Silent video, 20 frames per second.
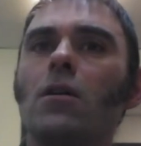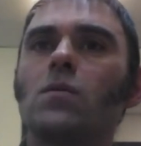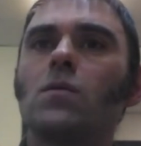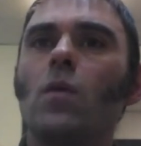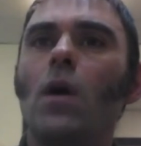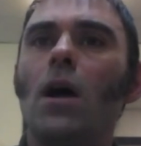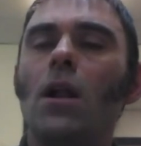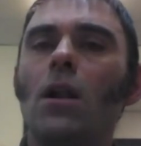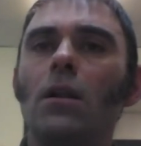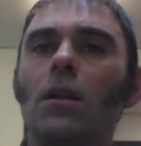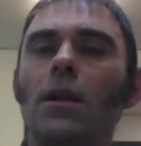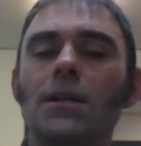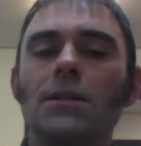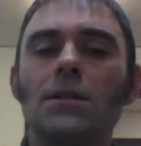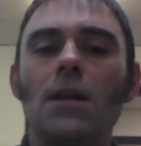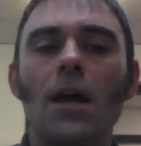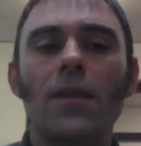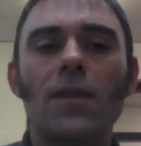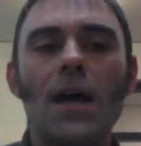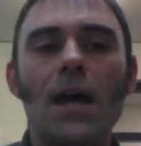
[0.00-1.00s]
as well,
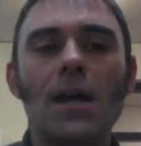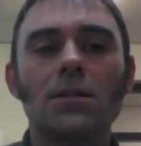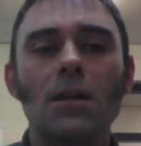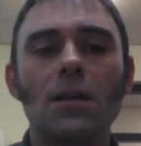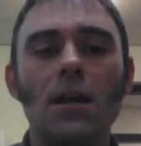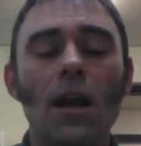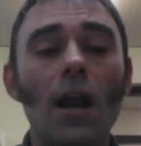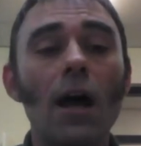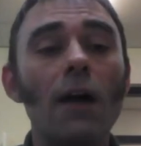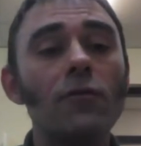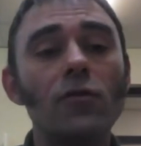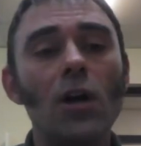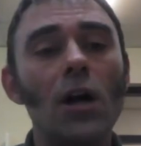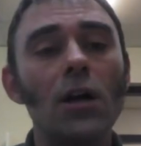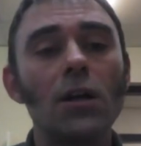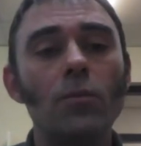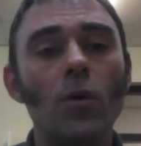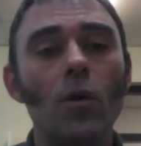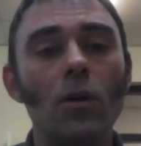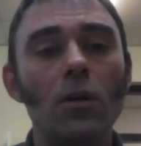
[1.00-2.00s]
is like that. So I've
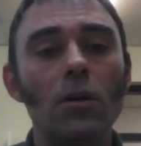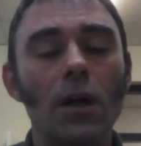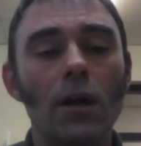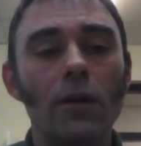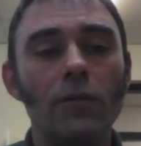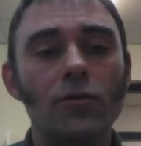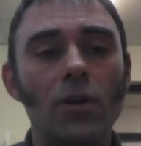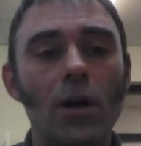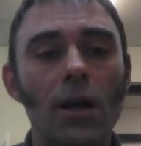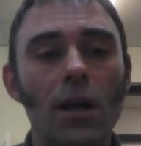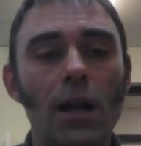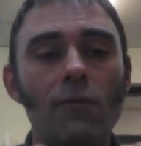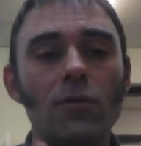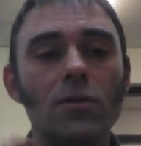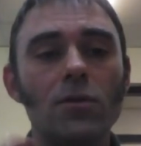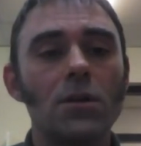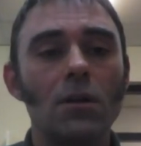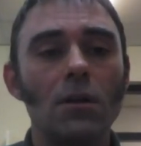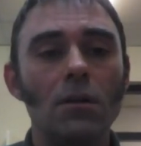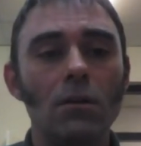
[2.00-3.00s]
tried them all. I've tried every
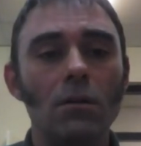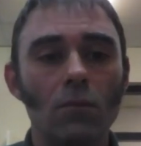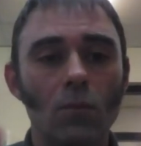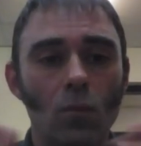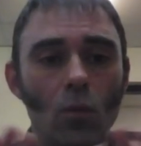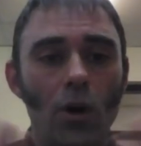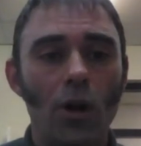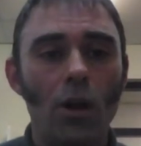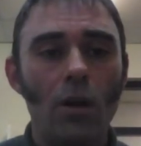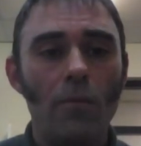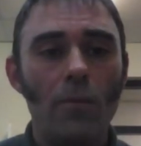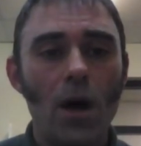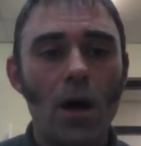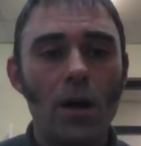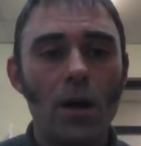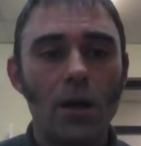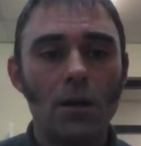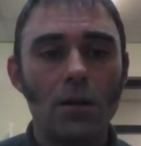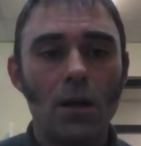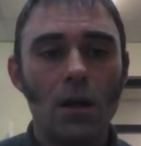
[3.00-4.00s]
single one on the
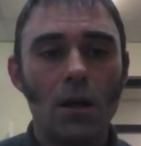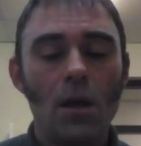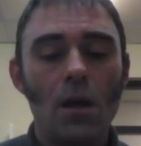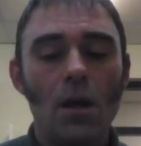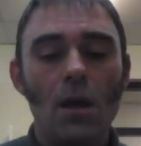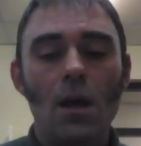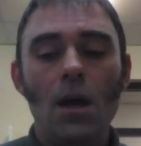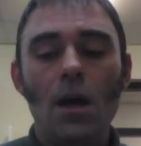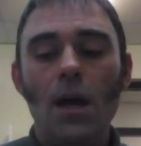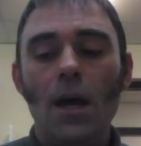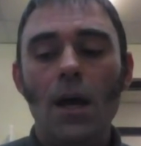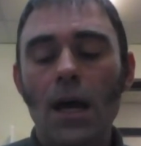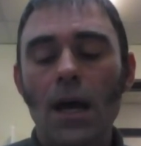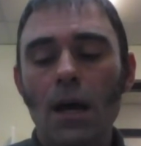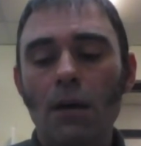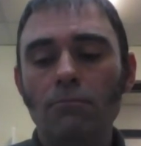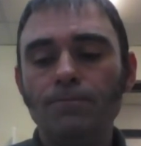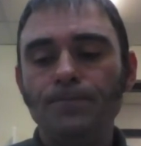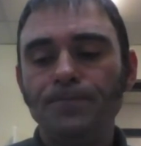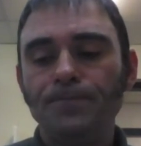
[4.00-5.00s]
market.
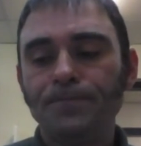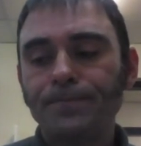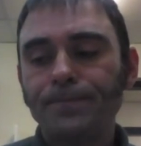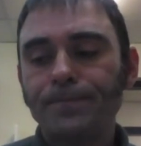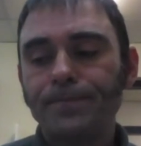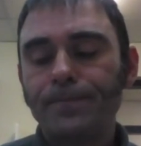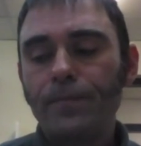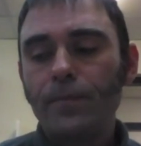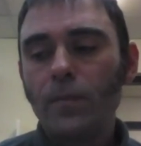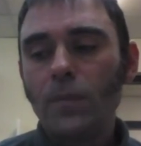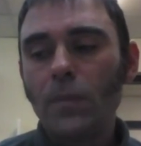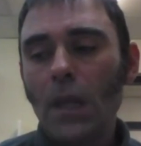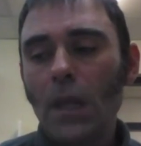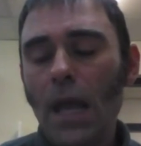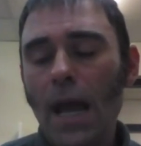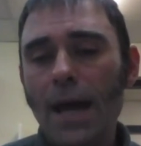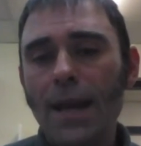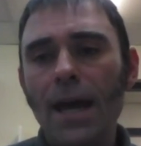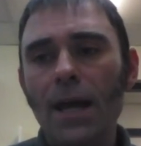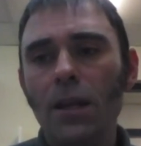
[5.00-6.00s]
Um,
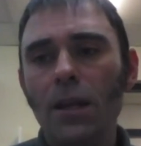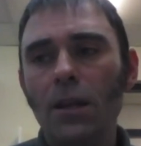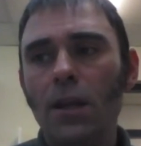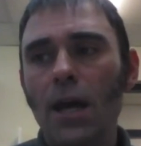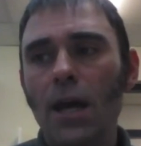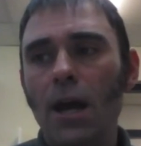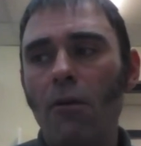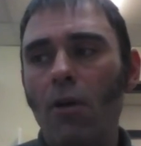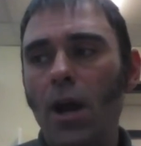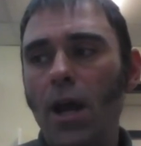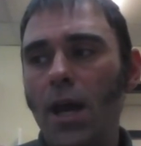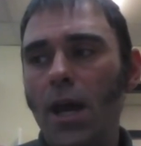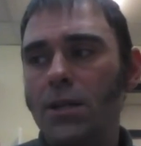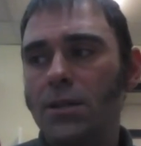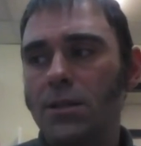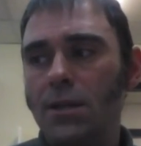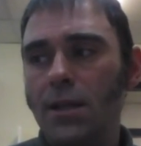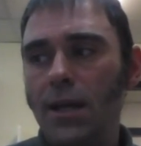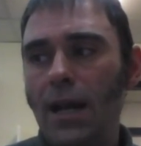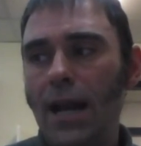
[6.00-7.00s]
and then there
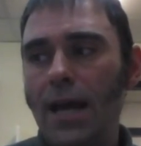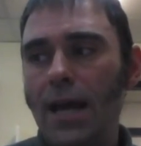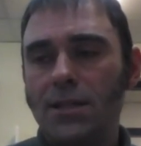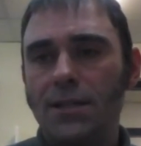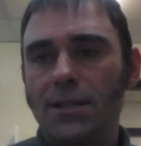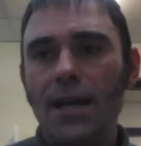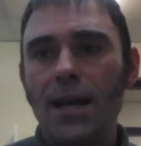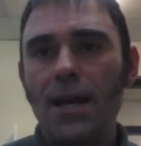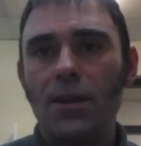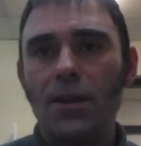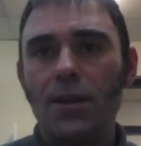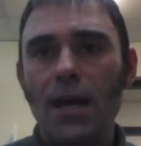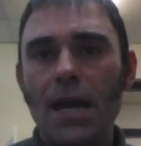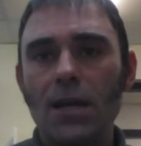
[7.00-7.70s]
is the let's take the